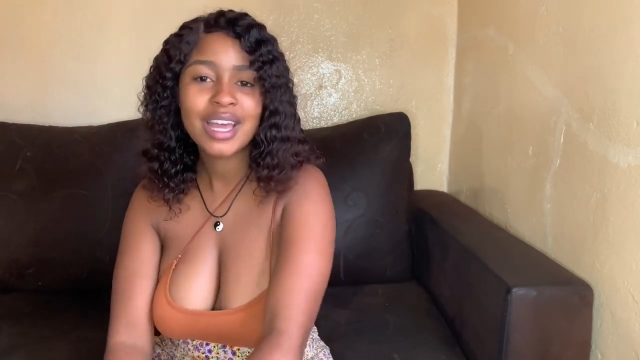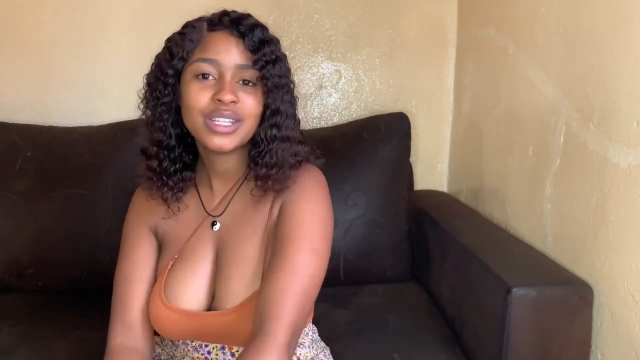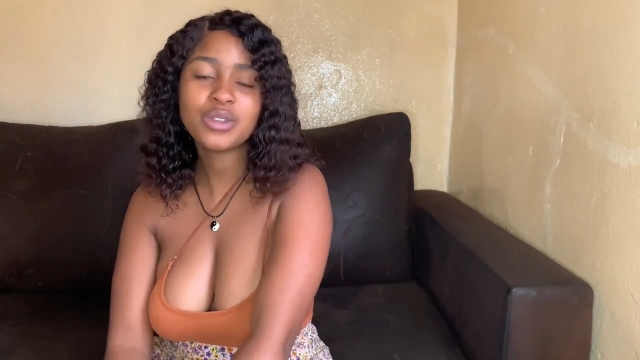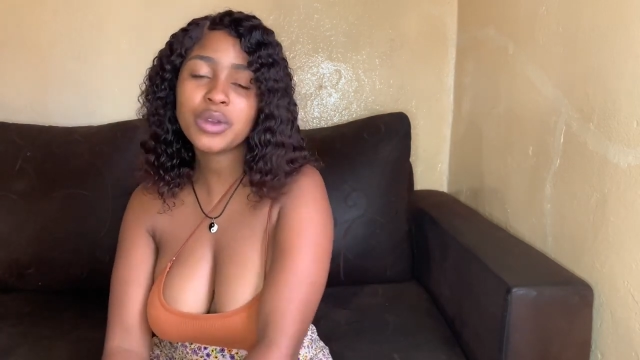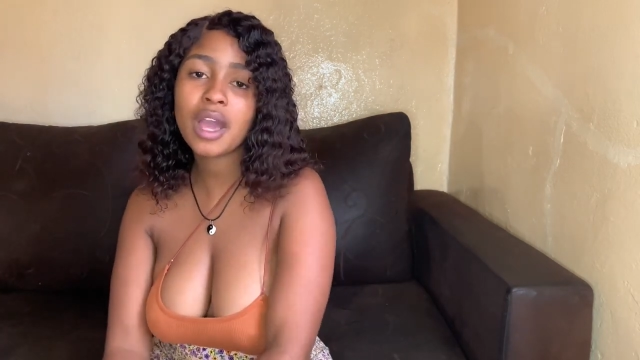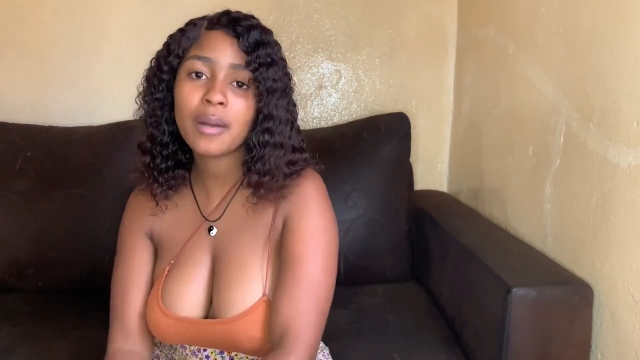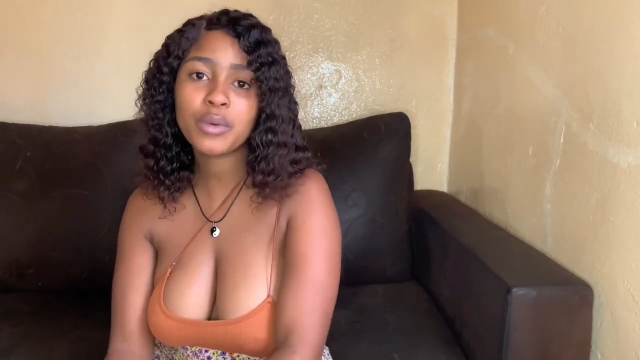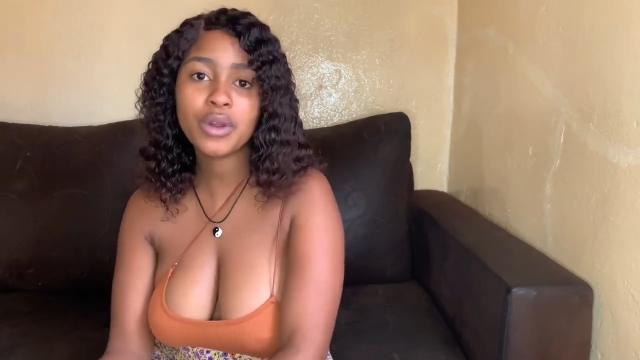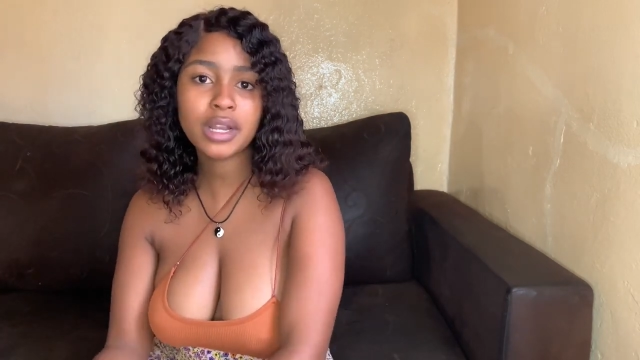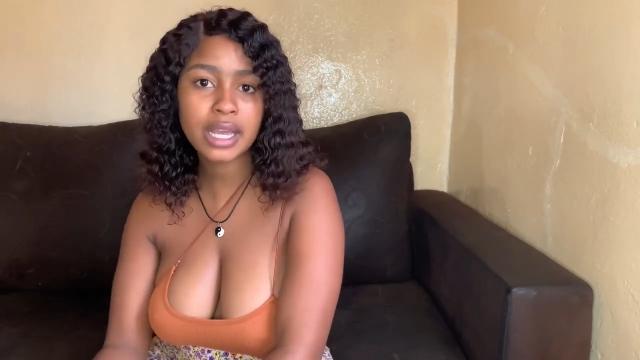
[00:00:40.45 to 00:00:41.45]
So yeah,
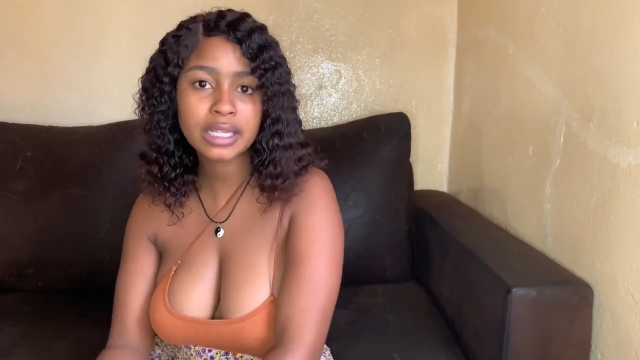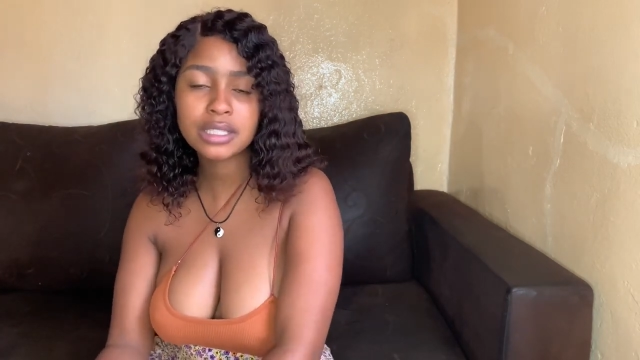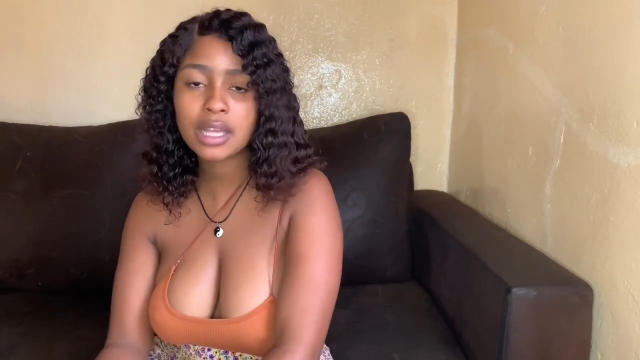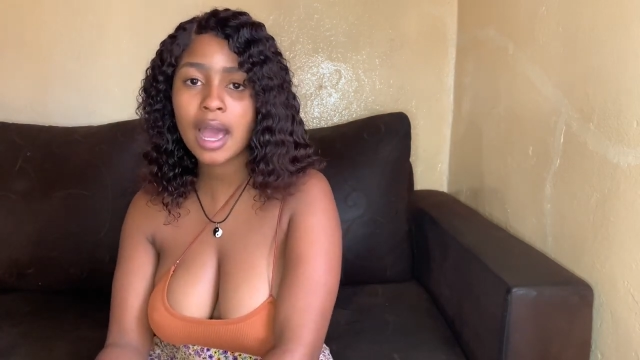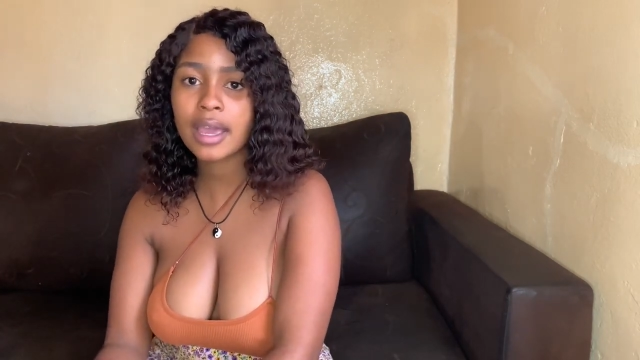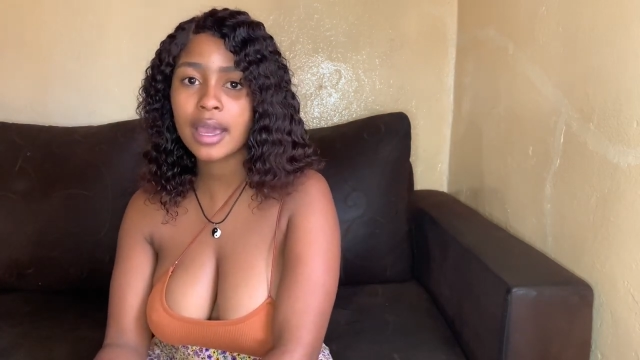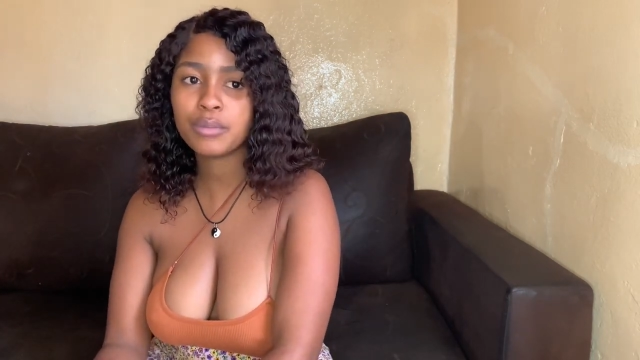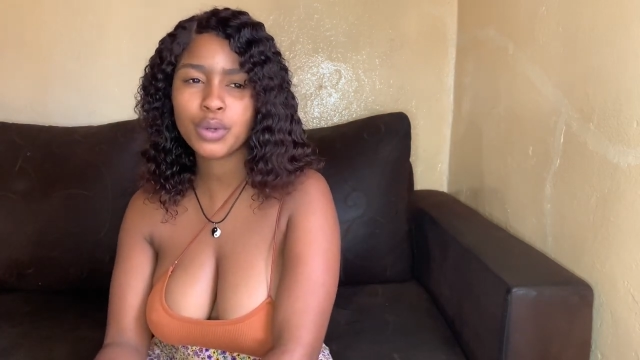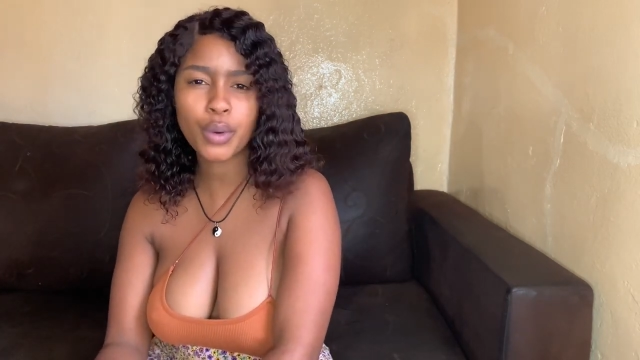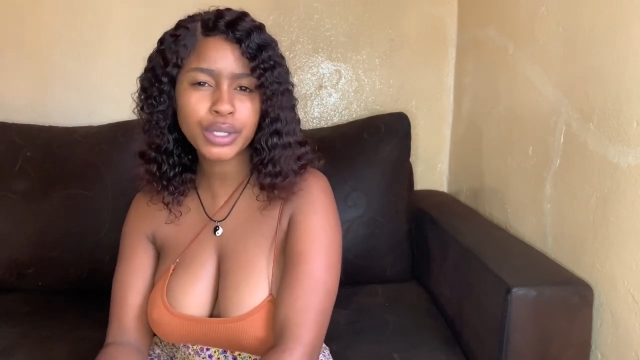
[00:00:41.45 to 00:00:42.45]
more or less, I am
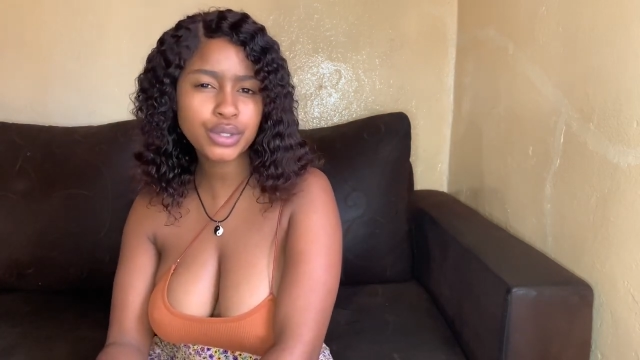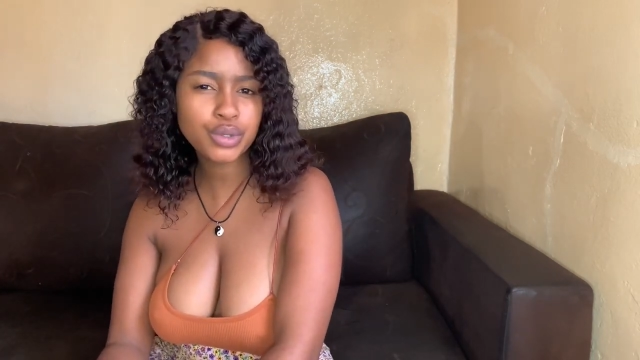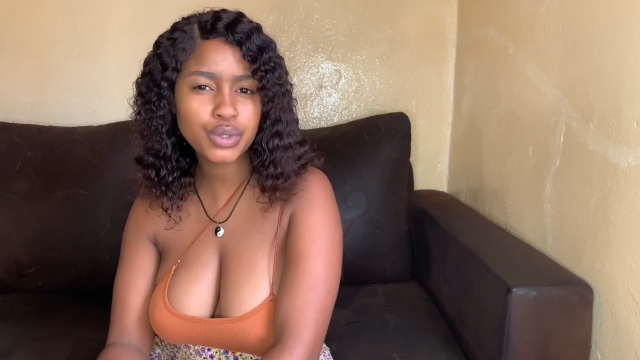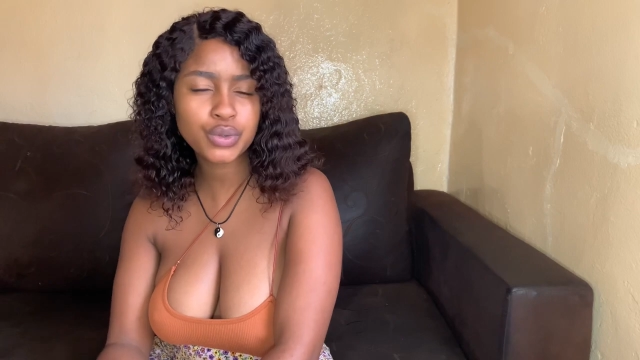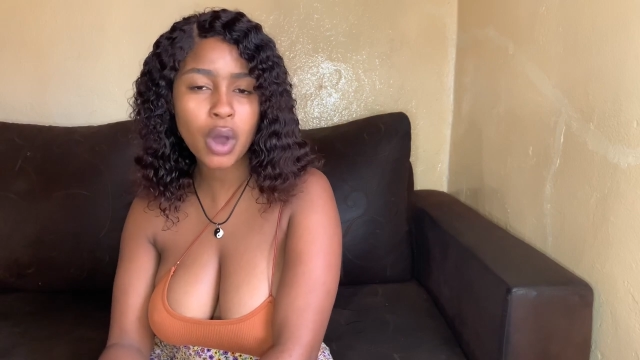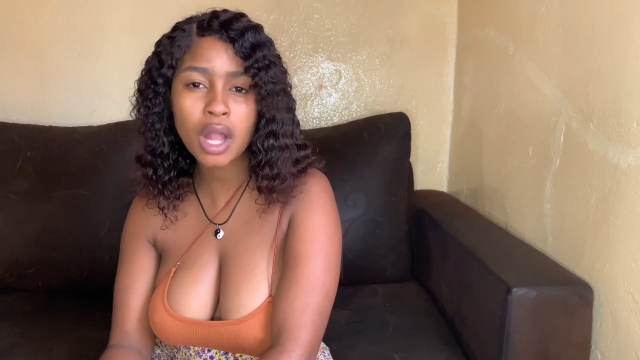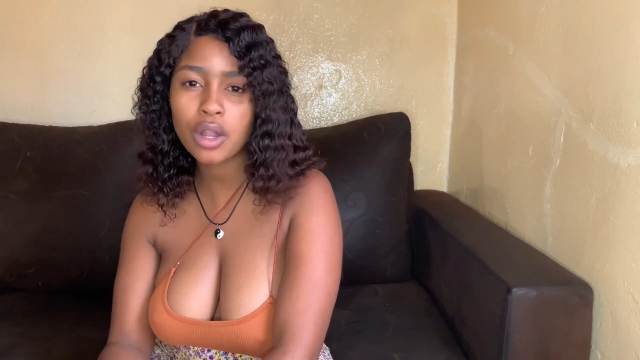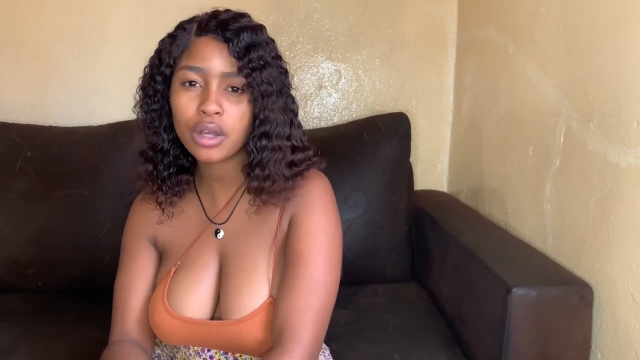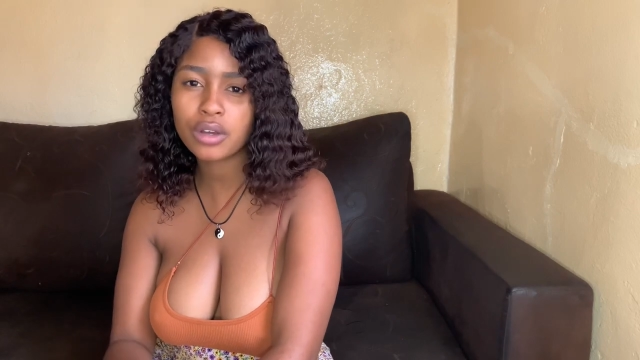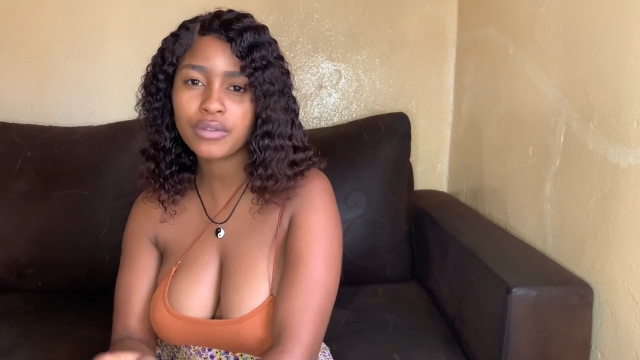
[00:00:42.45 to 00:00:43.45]
going to do a
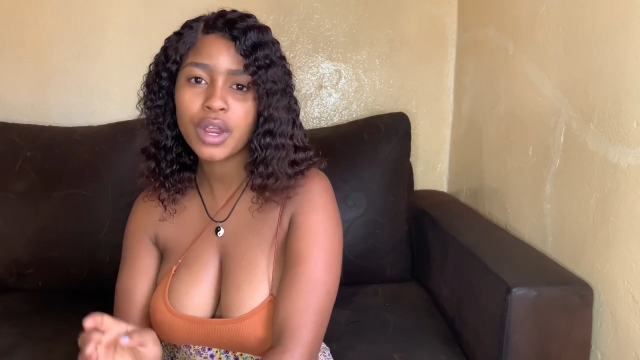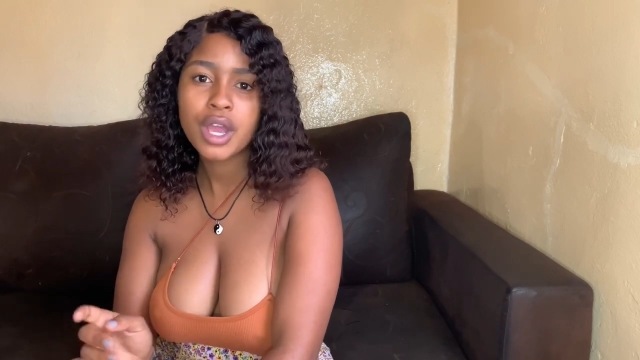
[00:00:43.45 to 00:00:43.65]
lot of